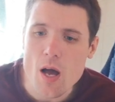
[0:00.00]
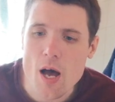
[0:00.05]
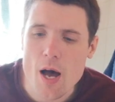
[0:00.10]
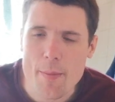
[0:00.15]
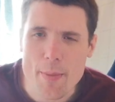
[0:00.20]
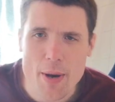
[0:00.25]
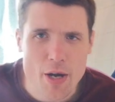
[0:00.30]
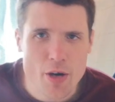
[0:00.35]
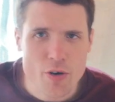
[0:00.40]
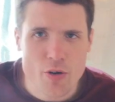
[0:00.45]

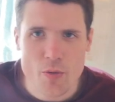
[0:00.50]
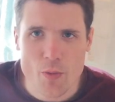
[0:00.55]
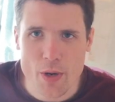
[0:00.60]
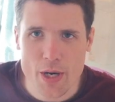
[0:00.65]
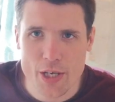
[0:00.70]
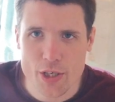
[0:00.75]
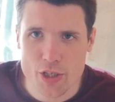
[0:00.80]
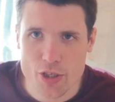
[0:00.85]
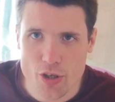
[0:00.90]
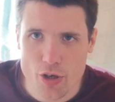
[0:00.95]
I couldn't
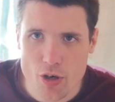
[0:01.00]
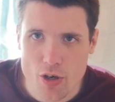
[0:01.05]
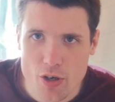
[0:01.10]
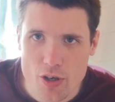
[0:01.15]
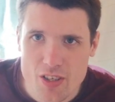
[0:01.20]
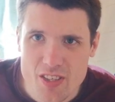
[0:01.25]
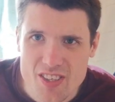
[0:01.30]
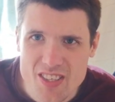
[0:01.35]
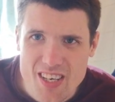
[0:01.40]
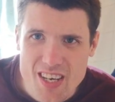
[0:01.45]
wear
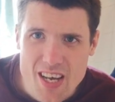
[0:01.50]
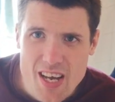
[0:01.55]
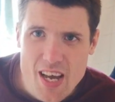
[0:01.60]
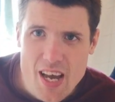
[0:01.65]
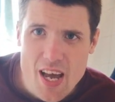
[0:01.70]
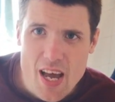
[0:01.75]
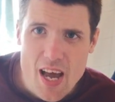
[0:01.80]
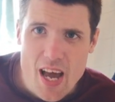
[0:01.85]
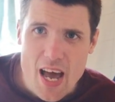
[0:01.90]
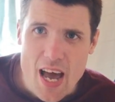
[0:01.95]
shorts.
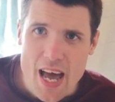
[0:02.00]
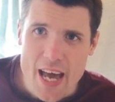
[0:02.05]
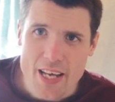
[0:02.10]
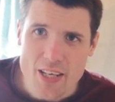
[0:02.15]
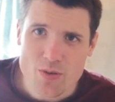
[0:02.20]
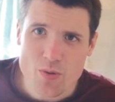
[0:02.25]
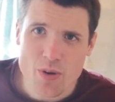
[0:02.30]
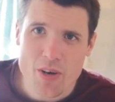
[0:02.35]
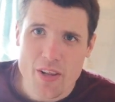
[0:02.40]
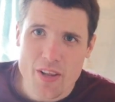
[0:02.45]

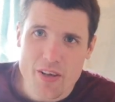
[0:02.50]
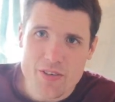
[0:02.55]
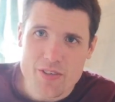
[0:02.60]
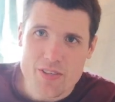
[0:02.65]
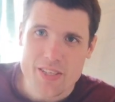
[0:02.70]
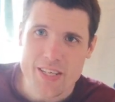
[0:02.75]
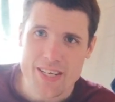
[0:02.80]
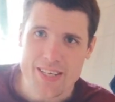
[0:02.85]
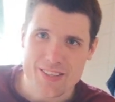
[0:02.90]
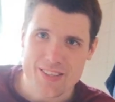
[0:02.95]
It's one of
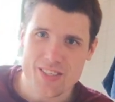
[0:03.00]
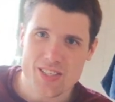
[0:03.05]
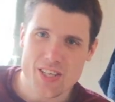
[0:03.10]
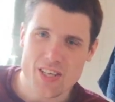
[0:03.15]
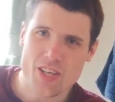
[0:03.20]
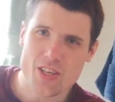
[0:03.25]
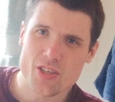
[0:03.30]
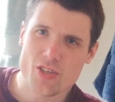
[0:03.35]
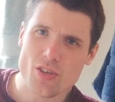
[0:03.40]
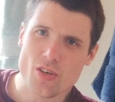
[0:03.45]
those things
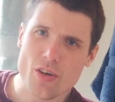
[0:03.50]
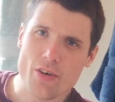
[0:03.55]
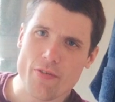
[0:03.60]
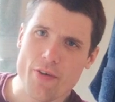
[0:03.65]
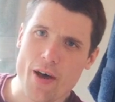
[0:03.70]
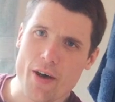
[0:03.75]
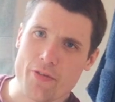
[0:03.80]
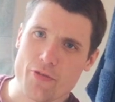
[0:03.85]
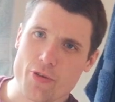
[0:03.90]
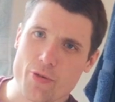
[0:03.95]
that you'd sort
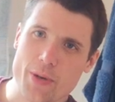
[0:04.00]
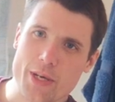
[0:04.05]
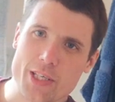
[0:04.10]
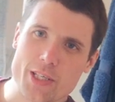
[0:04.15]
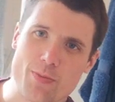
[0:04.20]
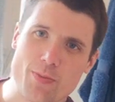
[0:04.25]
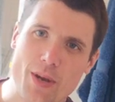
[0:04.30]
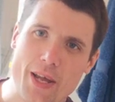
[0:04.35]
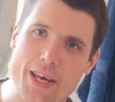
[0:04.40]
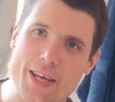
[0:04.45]
of have to
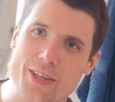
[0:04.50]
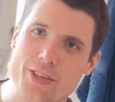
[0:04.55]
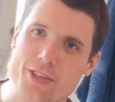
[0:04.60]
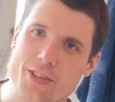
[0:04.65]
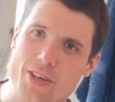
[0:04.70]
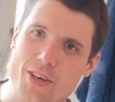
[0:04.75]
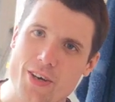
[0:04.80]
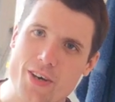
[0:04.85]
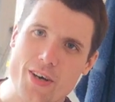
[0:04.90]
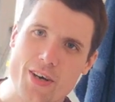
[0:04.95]
explain
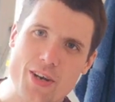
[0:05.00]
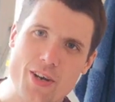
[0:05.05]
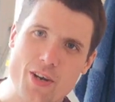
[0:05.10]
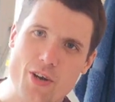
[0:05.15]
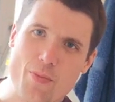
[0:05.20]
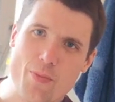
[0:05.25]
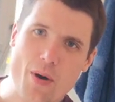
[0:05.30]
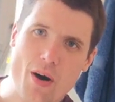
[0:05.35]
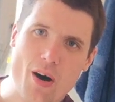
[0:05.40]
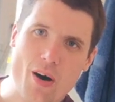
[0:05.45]
to a
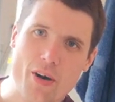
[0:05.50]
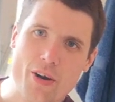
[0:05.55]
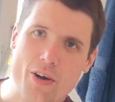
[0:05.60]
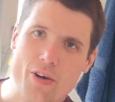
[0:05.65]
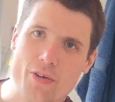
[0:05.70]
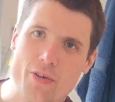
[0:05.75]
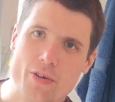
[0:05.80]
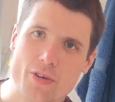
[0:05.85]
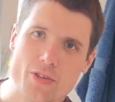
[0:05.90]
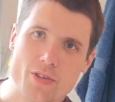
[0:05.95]
new
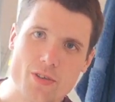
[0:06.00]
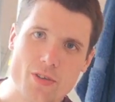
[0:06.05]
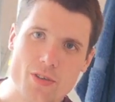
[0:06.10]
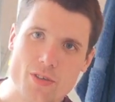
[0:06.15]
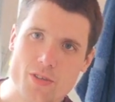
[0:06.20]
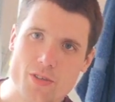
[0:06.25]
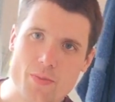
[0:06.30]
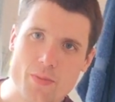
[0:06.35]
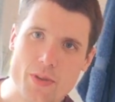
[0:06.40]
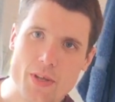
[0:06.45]
partner or
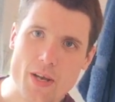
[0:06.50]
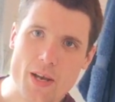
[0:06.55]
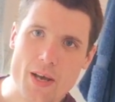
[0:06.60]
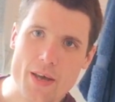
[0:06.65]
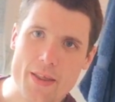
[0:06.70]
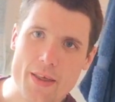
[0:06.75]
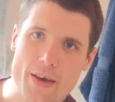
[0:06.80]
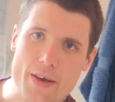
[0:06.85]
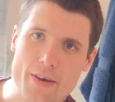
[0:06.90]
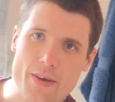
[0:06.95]
something
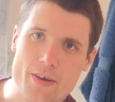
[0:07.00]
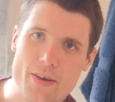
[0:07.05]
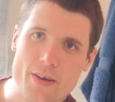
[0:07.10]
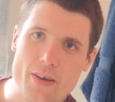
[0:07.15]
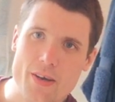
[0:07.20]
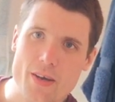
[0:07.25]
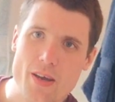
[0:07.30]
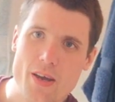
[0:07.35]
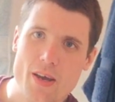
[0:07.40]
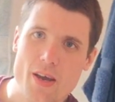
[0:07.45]
like that
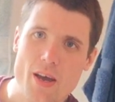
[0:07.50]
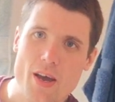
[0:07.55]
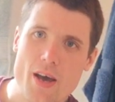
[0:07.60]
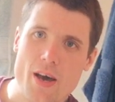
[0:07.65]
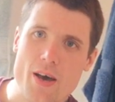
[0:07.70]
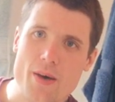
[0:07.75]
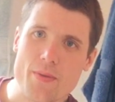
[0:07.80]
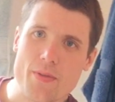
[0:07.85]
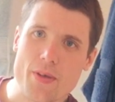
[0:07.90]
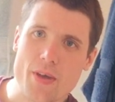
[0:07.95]

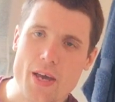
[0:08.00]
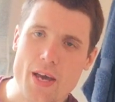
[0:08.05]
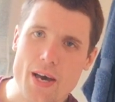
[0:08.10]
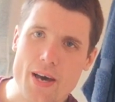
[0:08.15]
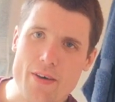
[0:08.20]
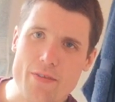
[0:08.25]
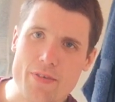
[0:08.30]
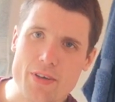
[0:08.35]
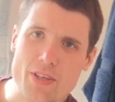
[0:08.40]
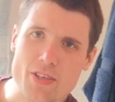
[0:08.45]
that you
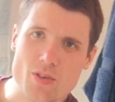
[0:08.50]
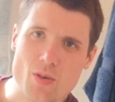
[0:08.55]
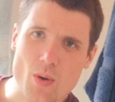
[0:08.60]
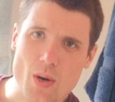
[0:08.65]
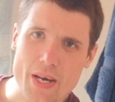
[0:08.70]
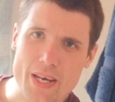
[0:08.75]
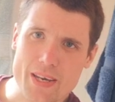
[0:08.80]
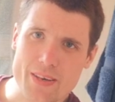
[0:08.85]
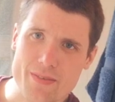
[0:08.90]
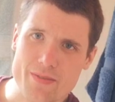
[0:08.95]
have.
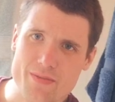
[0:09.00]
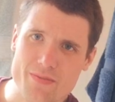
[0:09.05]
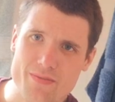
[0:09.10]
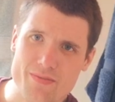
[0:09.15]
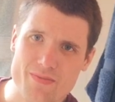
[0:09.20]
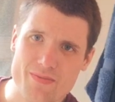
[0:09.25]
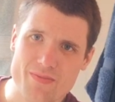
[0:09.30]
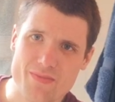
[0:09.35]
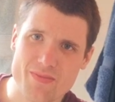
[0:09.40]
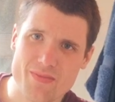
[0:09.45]

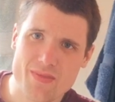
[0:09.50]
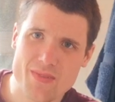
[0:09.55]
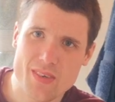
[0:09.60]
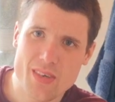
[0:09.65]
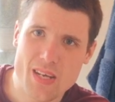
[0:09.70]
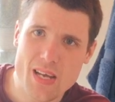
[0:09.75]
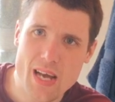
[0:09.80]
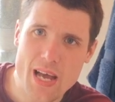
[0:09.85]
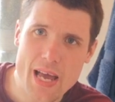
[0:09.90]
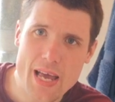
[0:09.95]

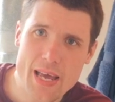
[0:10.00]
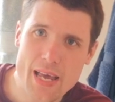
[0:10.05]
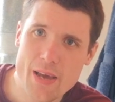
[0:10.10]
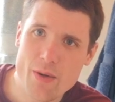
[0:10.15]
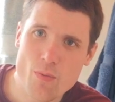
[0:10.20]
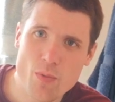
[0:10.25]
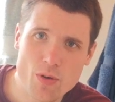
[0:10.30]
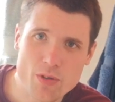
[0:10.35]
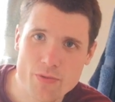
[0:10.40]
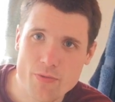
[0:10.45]

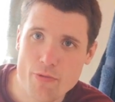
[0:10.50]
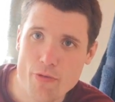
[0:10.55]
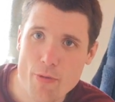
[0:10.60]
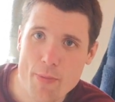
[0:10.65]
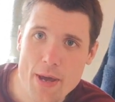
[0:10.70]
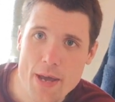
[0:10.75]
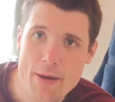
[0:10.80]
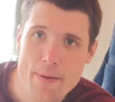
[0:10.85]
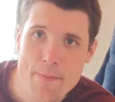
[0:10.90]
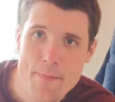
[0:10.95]
It wasn't for
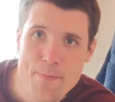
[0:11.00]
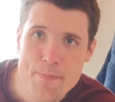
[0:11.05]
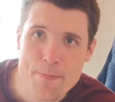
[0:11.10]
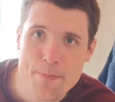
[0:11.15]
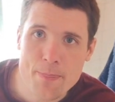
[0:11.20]
me.